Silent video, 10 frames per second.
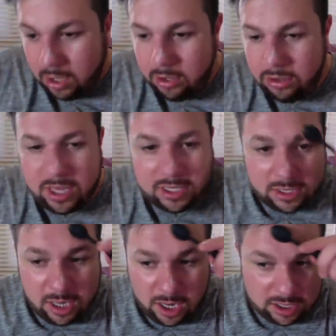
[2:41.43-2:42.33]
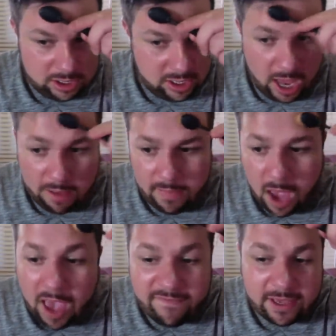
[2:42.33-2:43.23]
Oh, that's nice. I
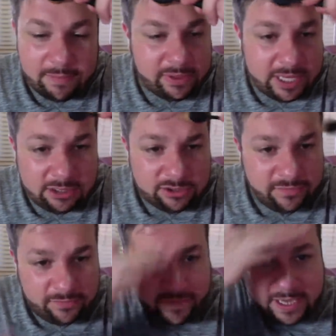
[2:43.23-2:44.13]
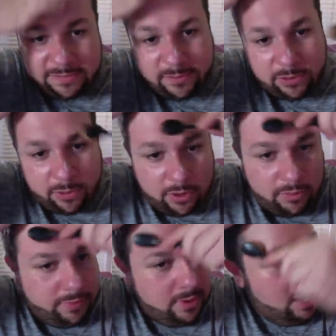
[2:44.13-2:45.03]
have a complete drivel Facebook group.